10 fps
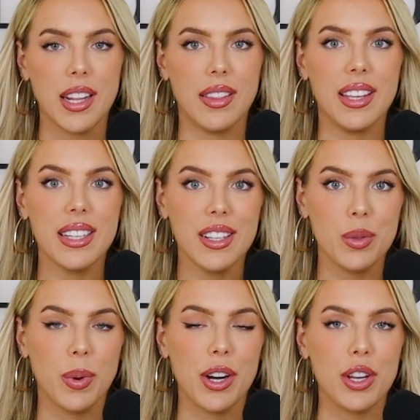Now, this
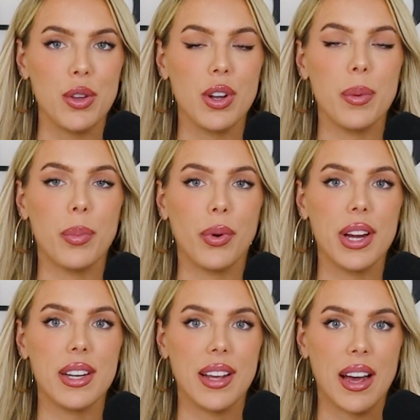is where you can
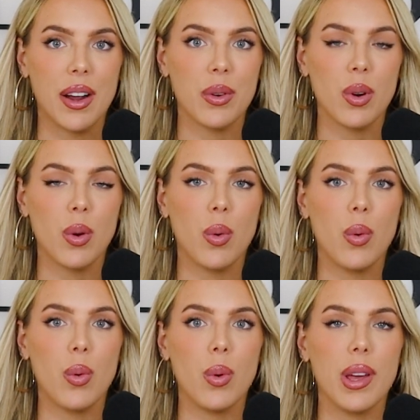break down
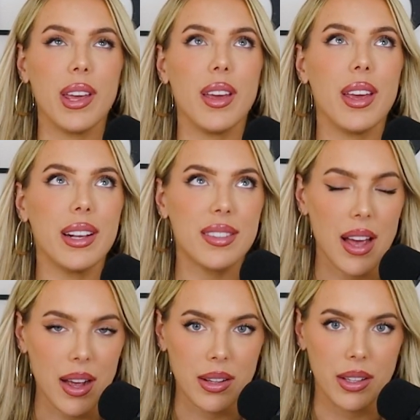
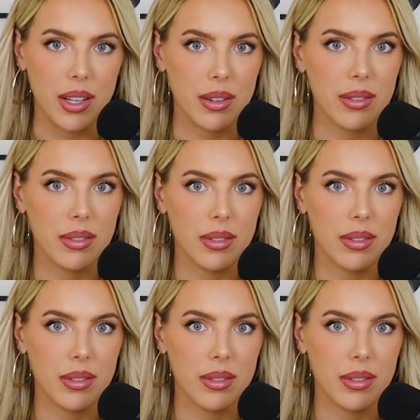exactly